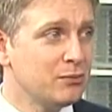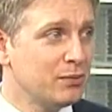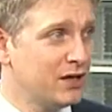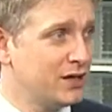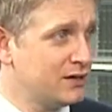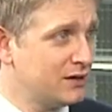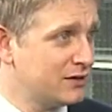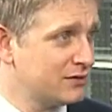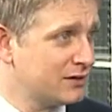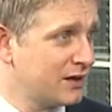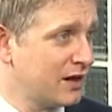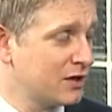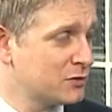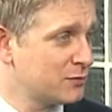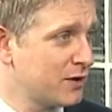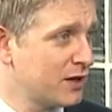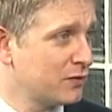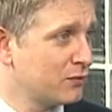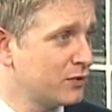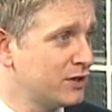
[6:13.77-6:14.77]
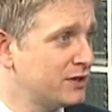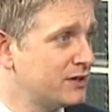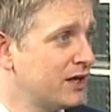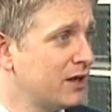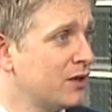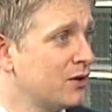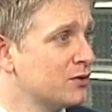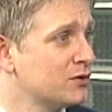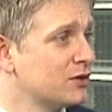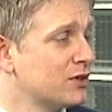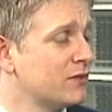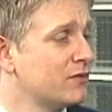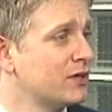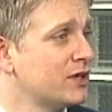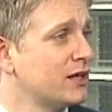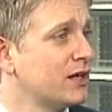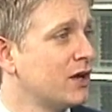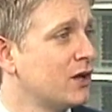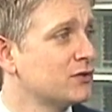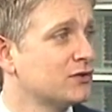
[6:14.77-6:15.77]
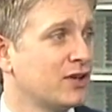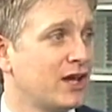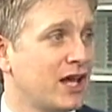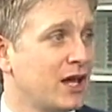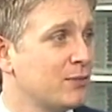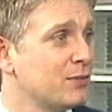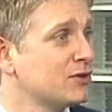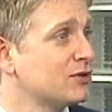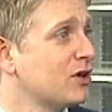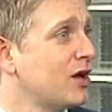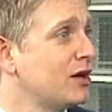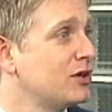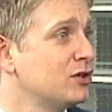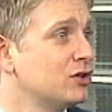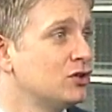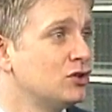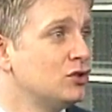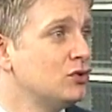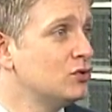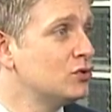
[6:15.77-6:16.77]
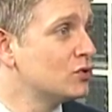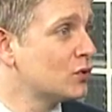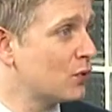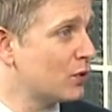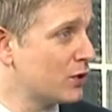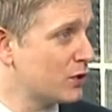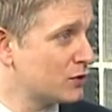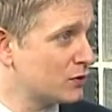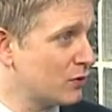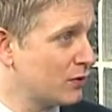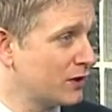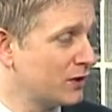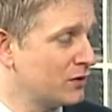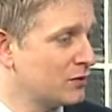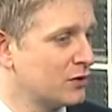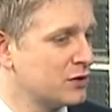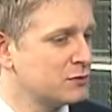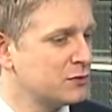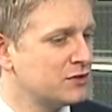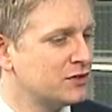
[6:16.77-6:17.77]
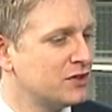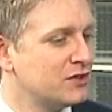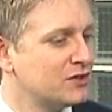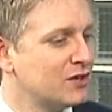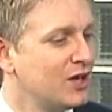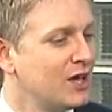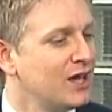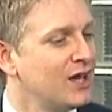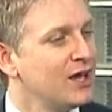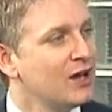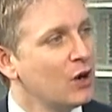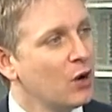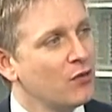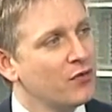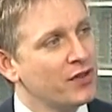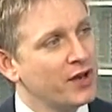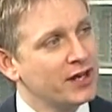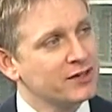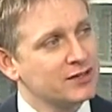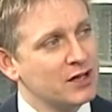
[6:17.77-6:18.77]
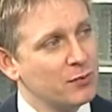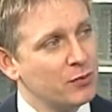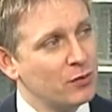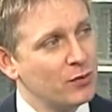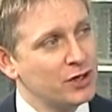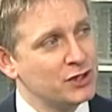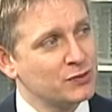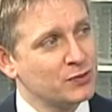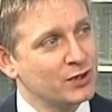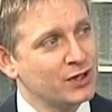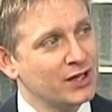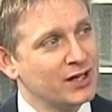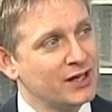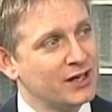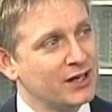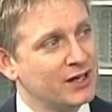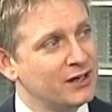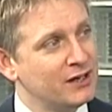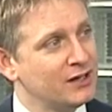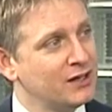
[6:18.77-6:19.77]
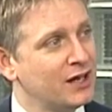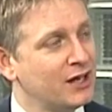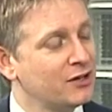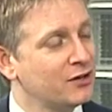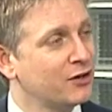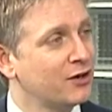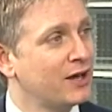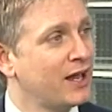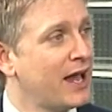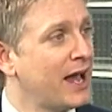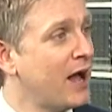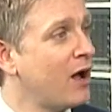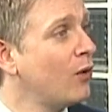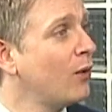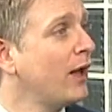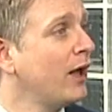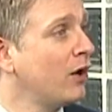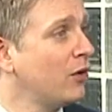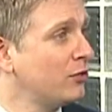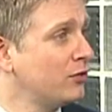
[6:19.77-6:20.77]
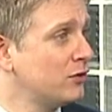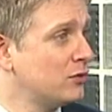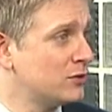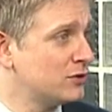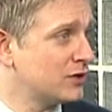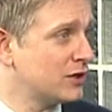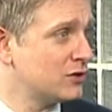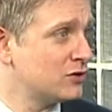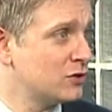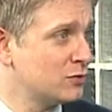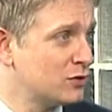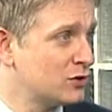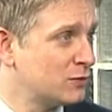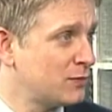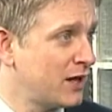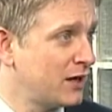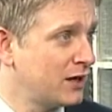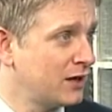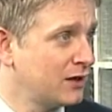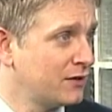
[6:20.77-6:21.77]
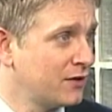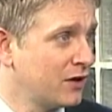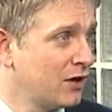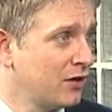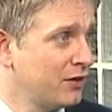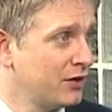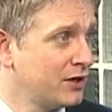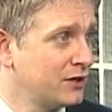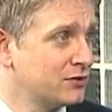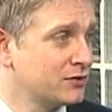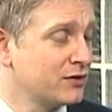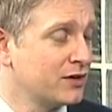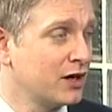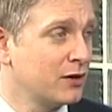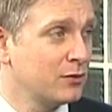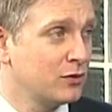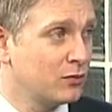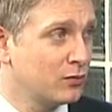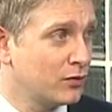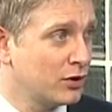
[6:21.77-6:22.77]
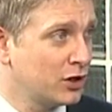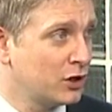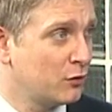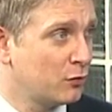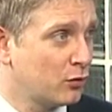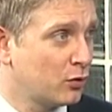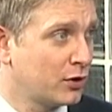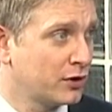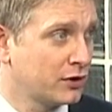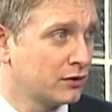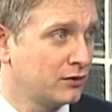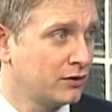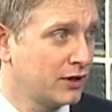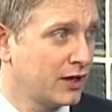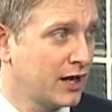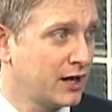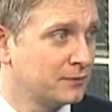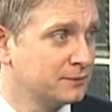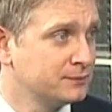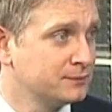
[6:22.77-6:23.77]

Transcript: big discounts by retailers and everything else. Amazon, huge orders going into the Christmas season. Over the next couple weeks, we're going to get an indicator on how healthy was consumer spending in the holidays. So that'll be really important to look at.